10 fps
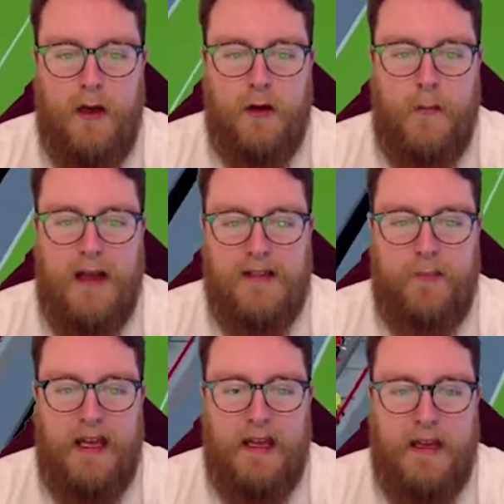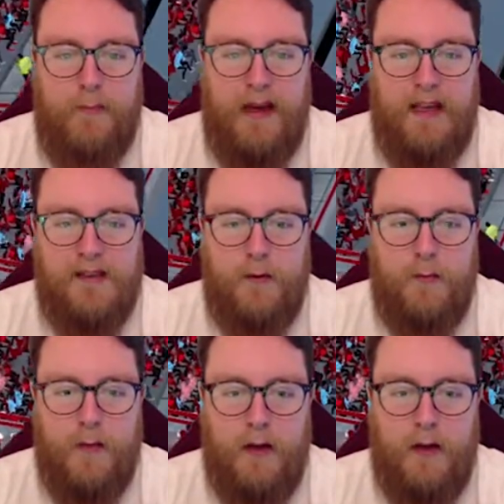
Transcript: But men to beat. He beats them.